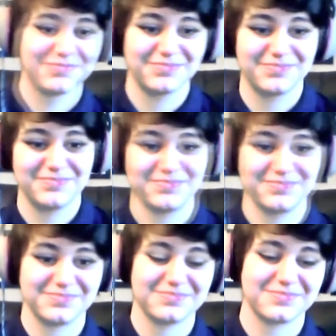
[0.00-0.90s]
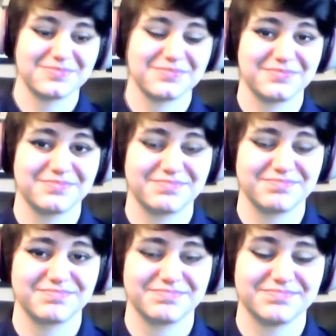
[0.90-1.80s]

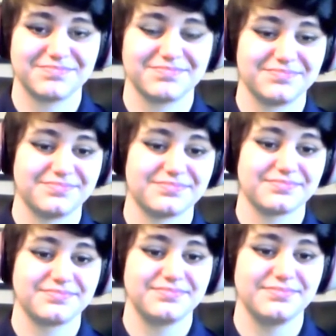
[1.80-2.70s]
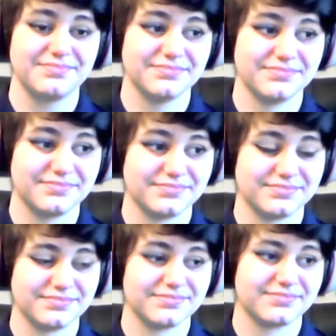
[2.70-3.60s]

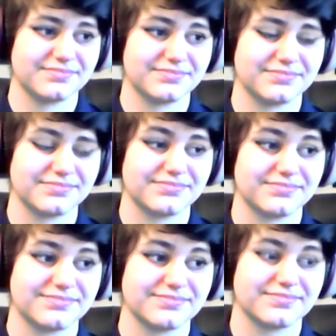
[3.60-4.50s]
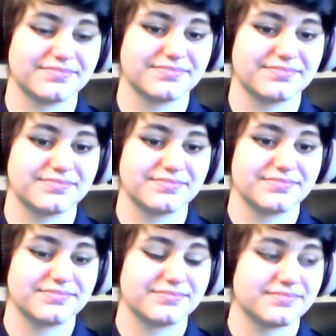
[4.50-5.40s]

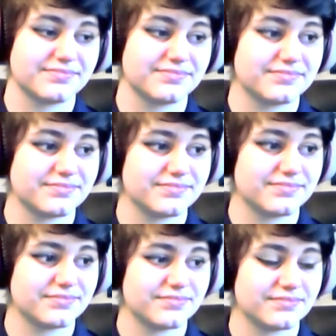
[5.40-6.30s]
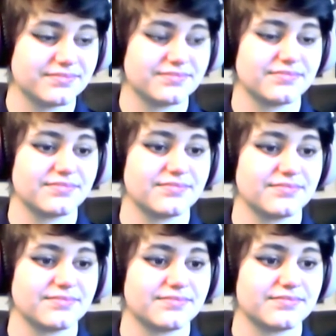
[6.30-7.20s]

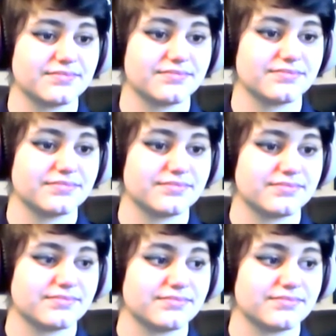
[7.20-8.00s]
The person shown says nothing.